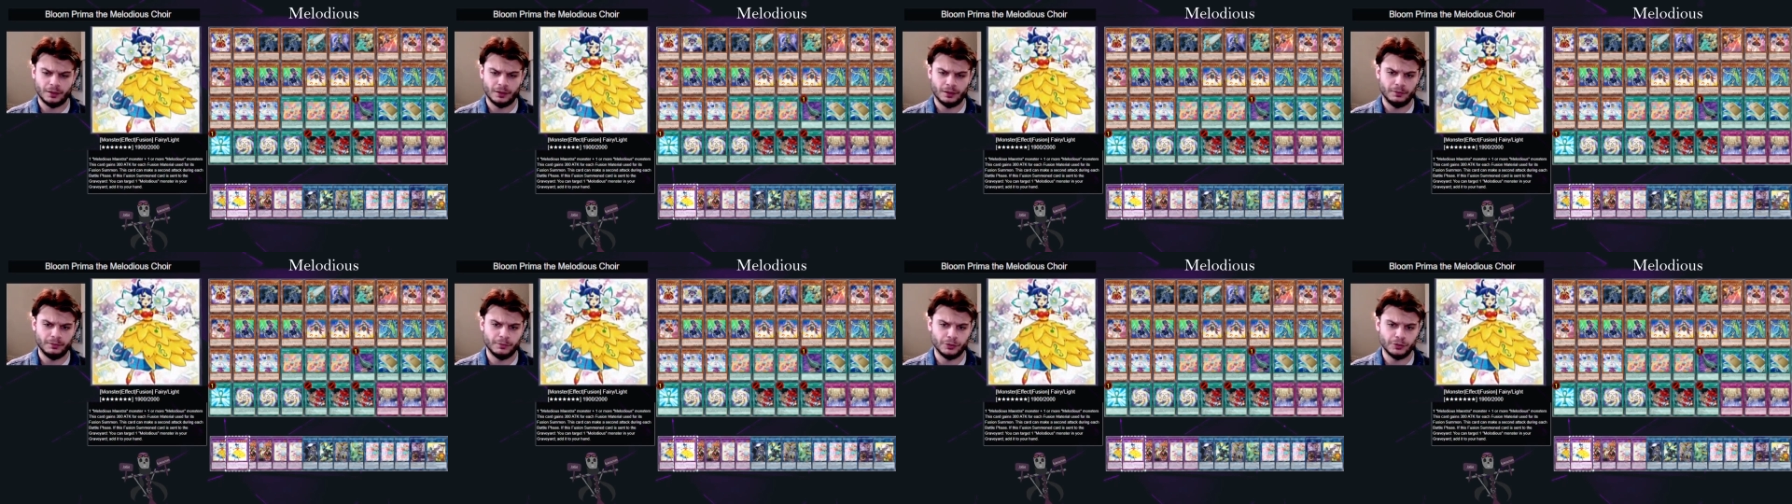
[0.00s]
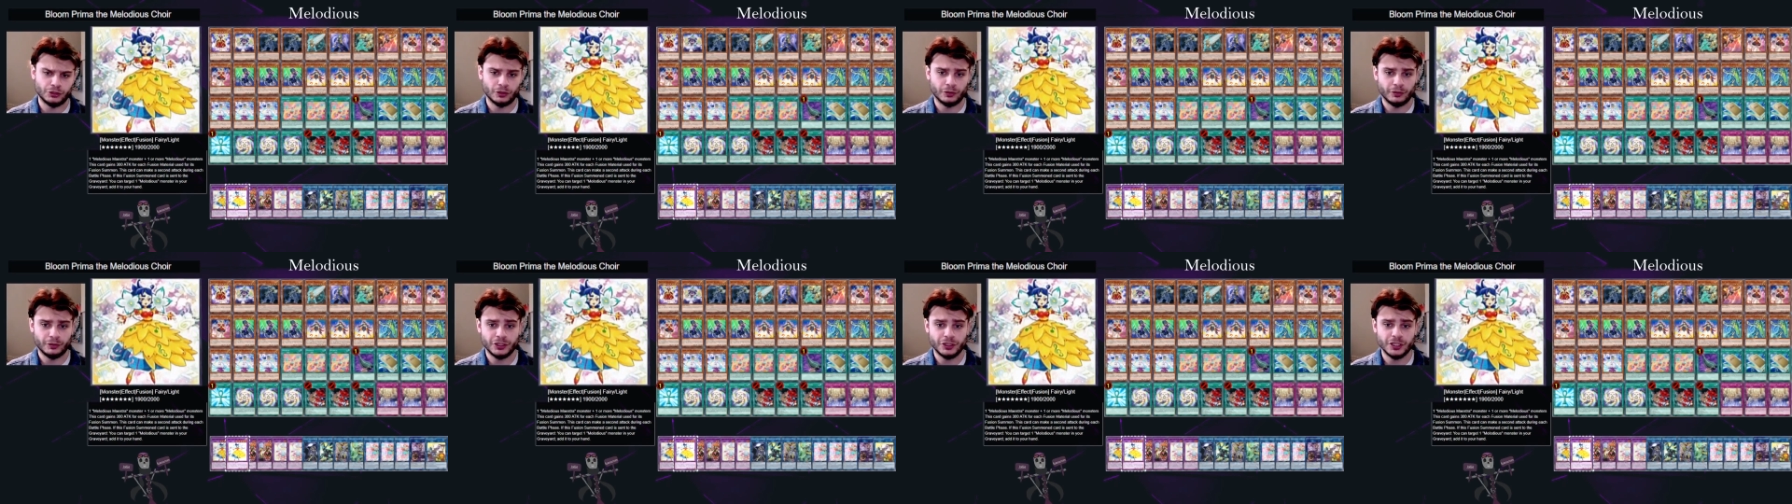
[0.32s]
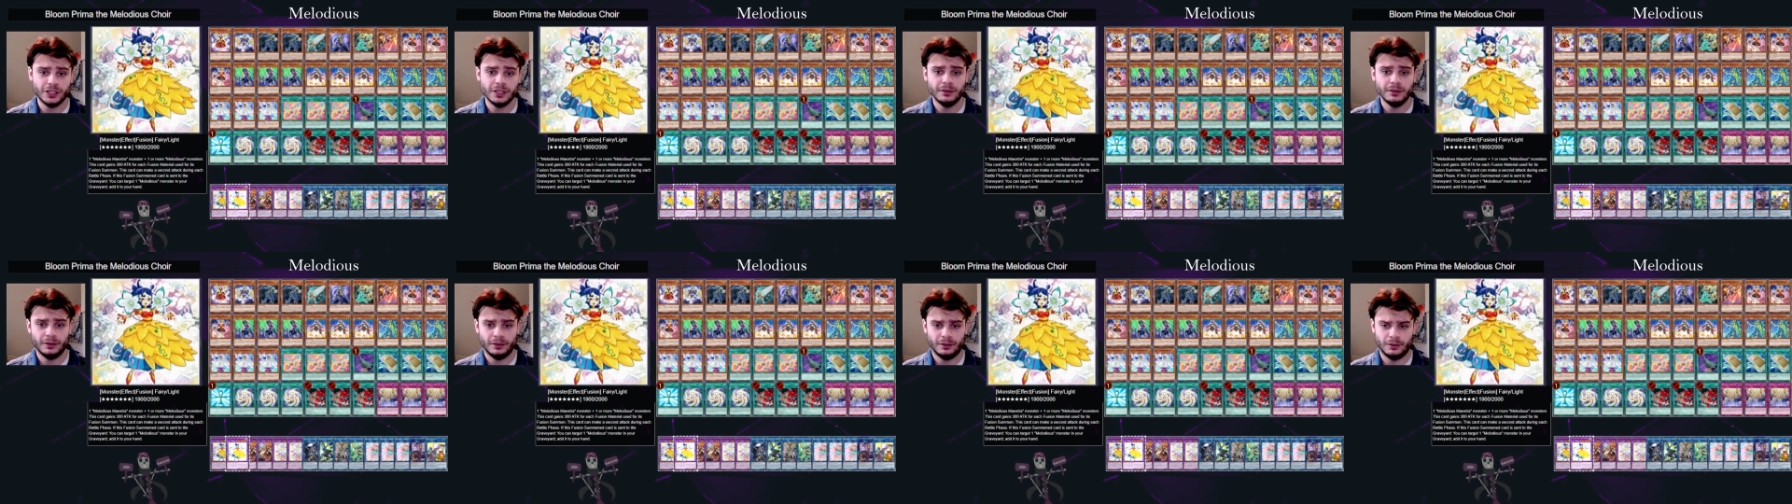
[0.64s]

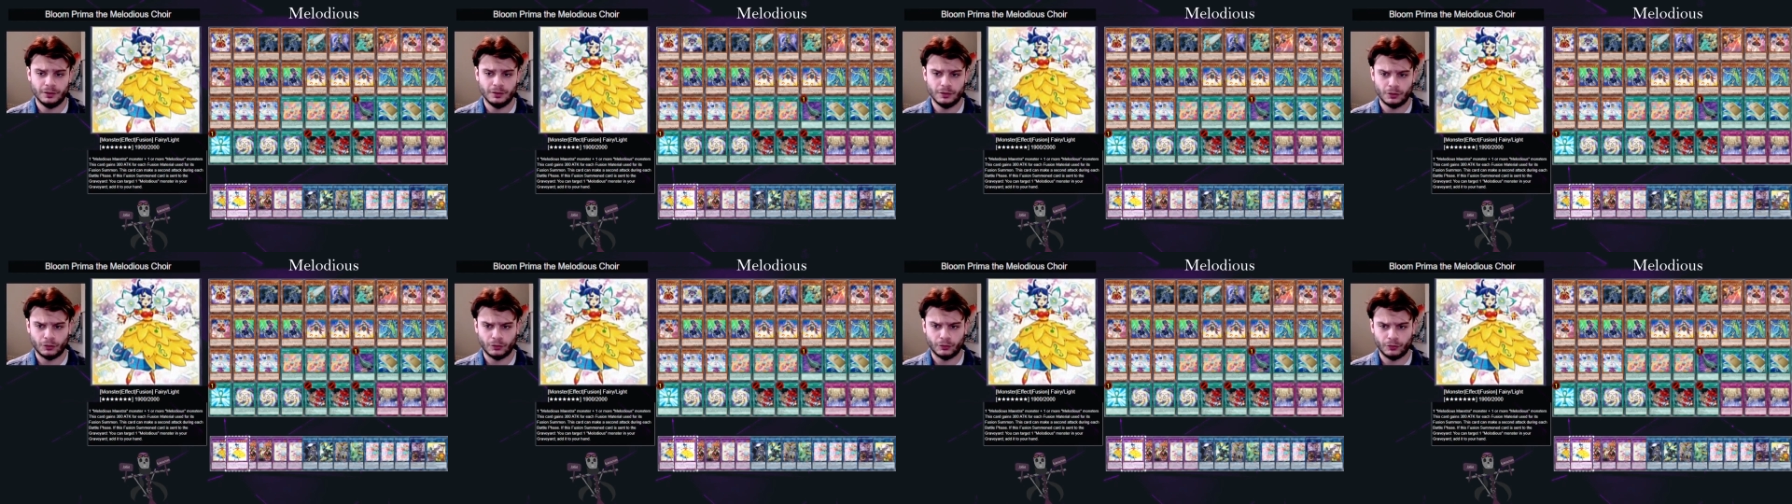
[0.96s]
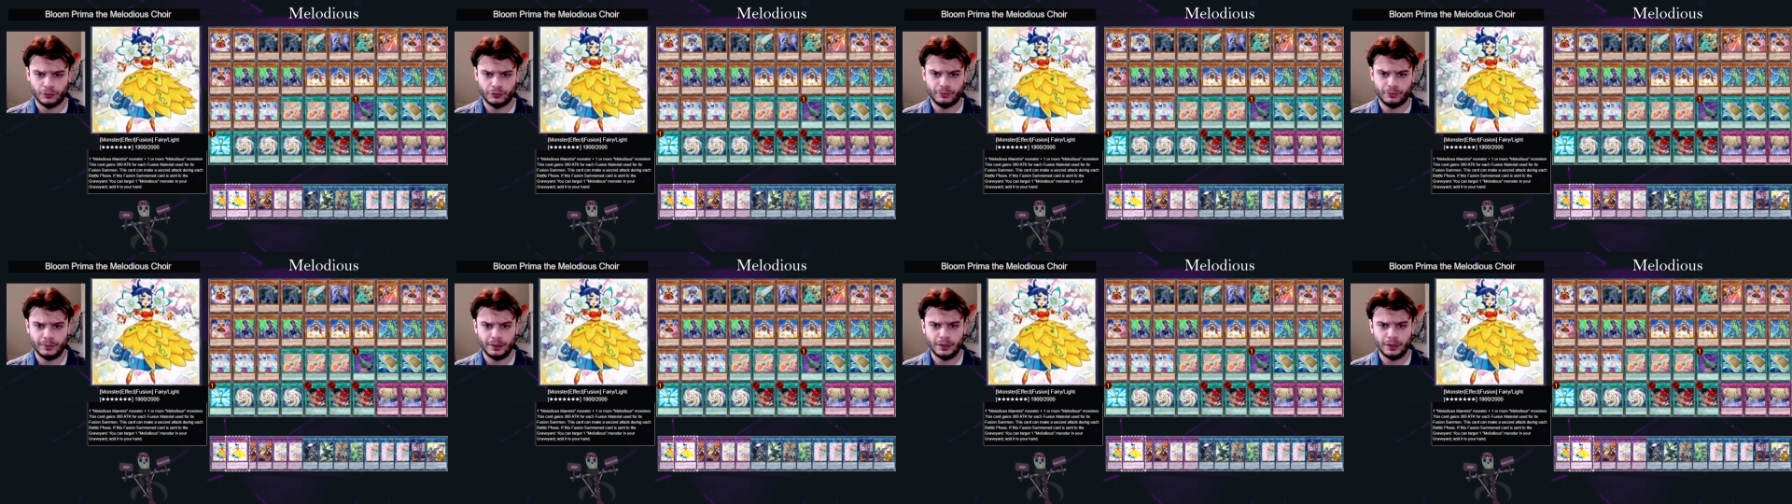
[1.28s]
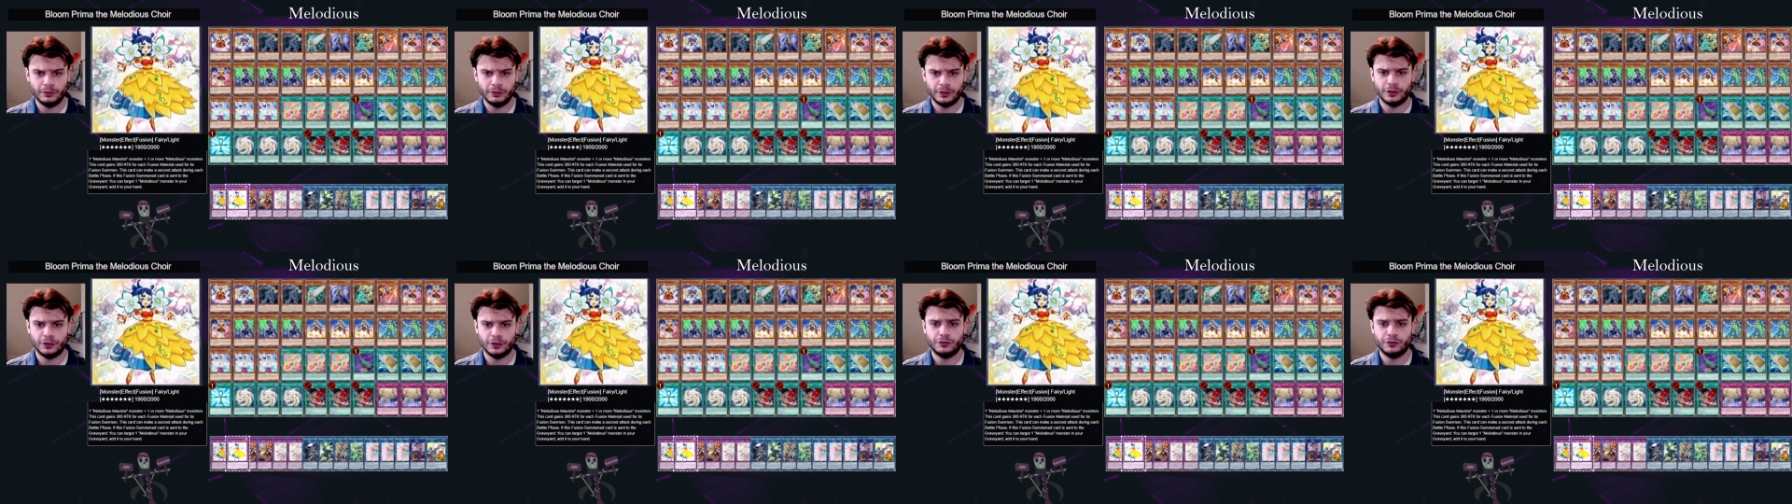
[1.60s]
majority of
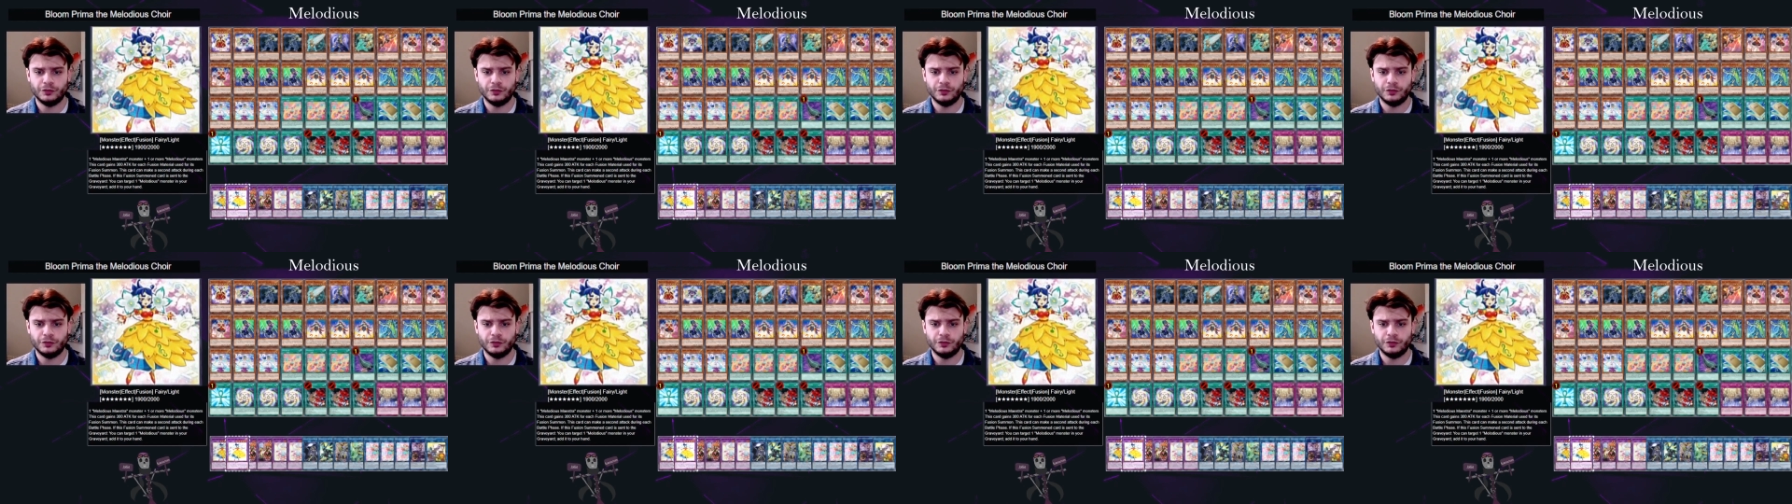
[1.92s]
Melodious